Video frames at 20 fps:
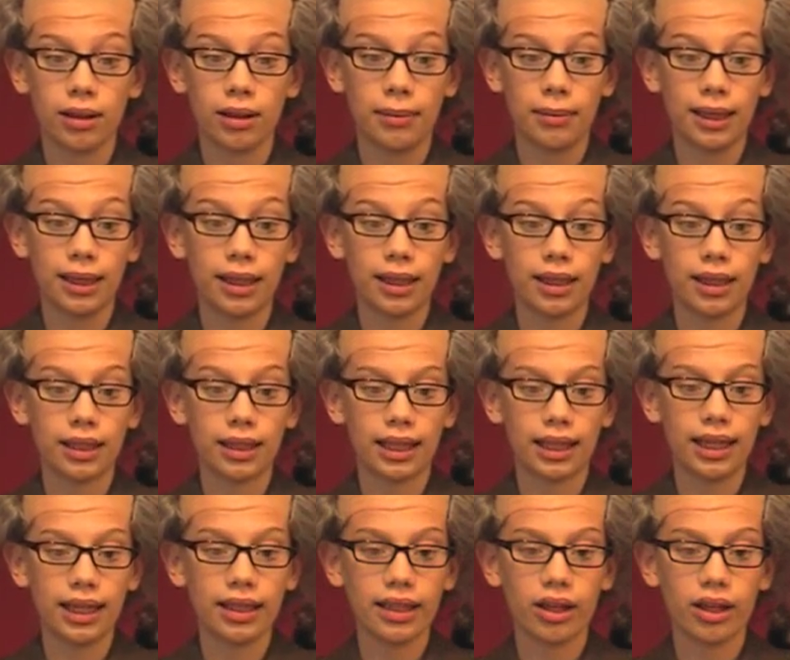But
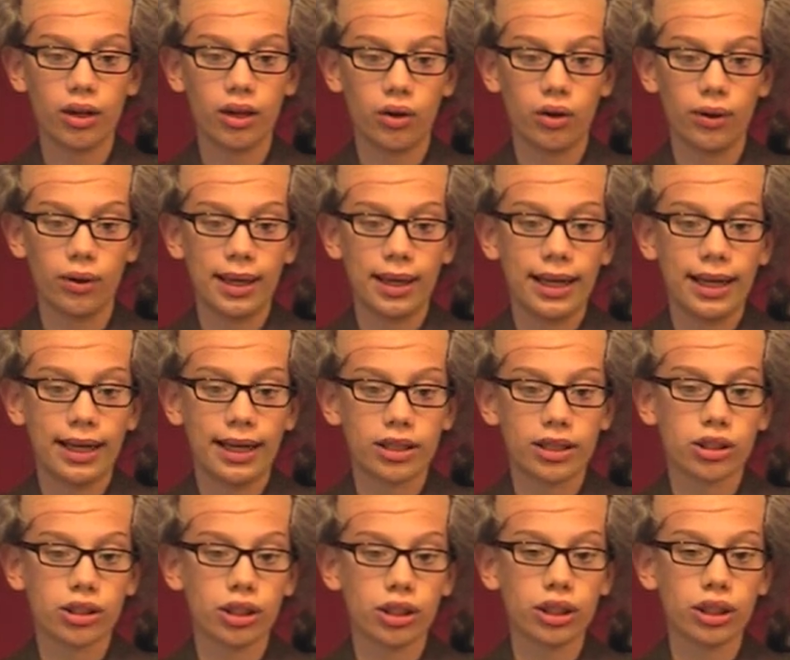I know,
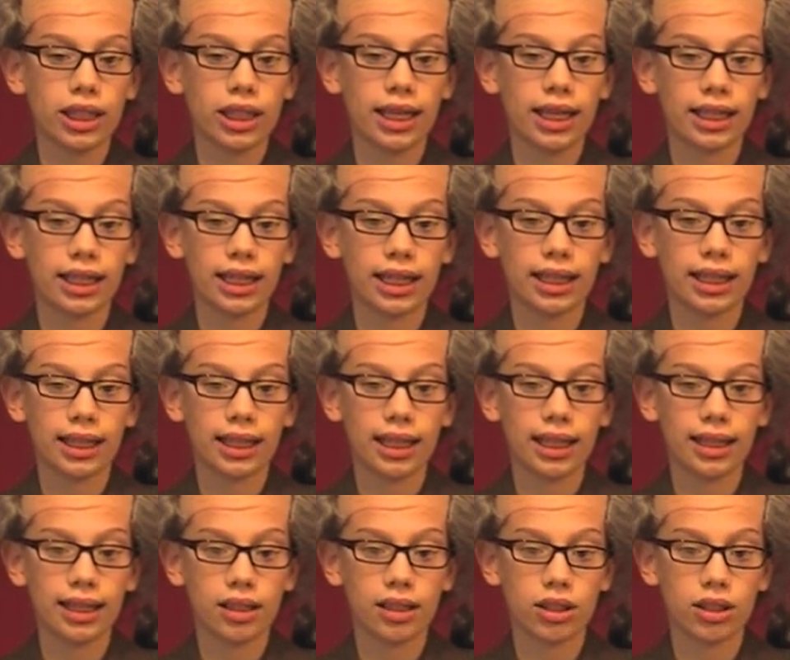as surely as I
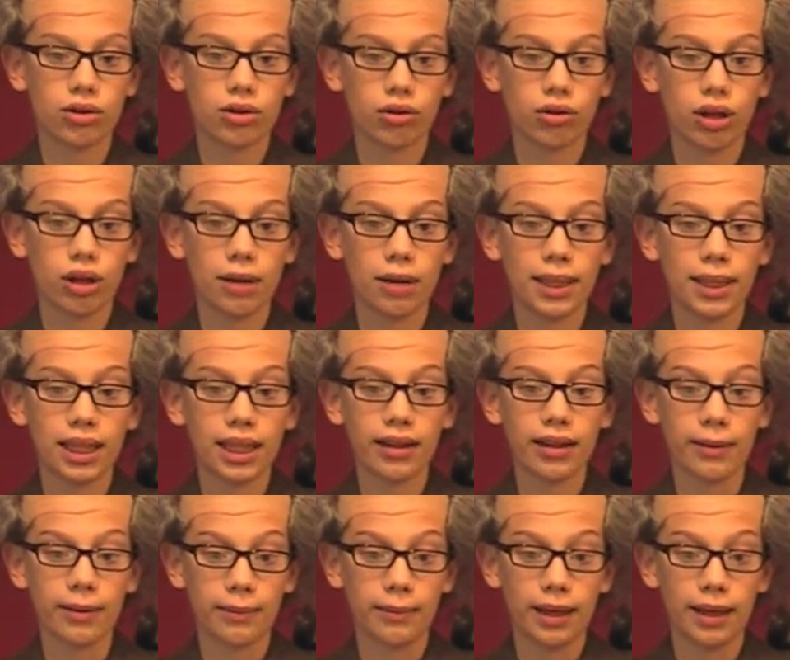see the straw
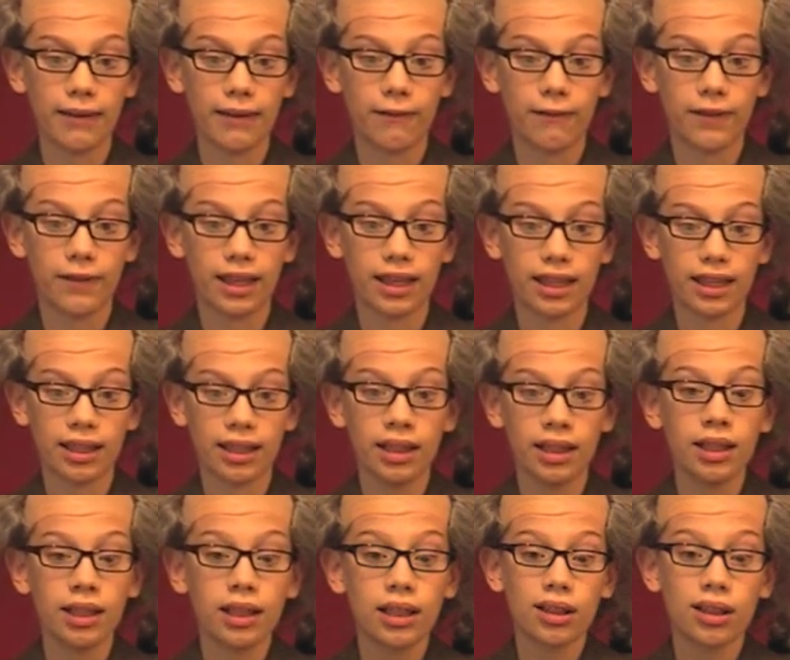beneath my feet,
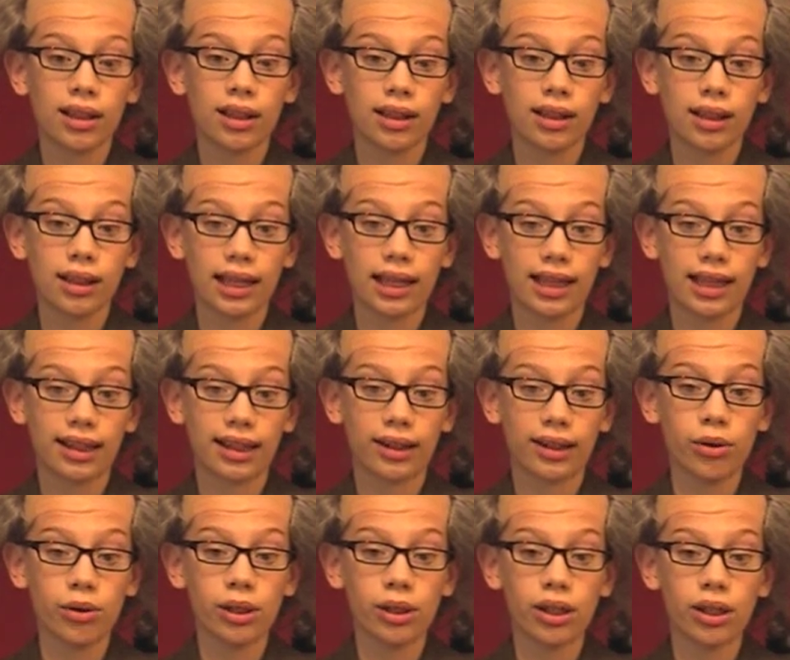that
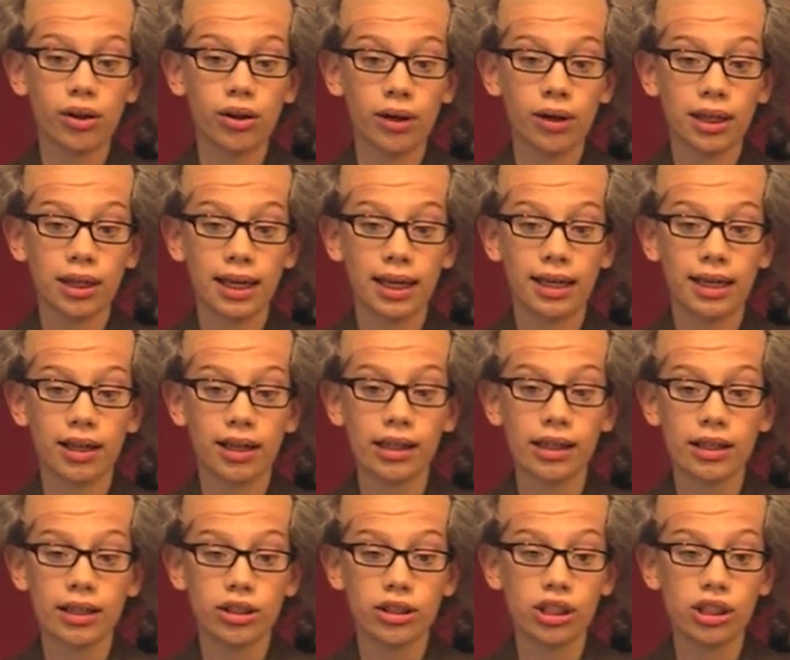sooner or
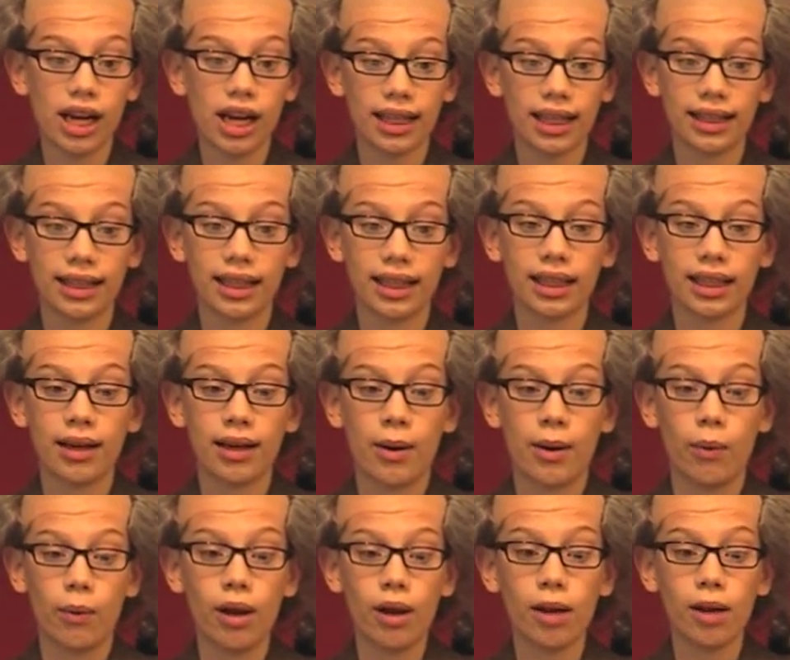later justice
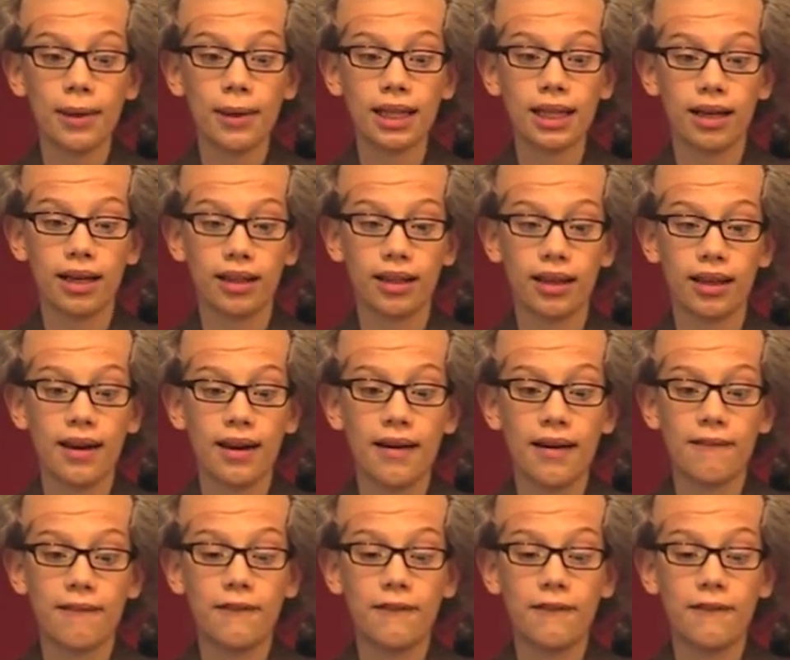will be done.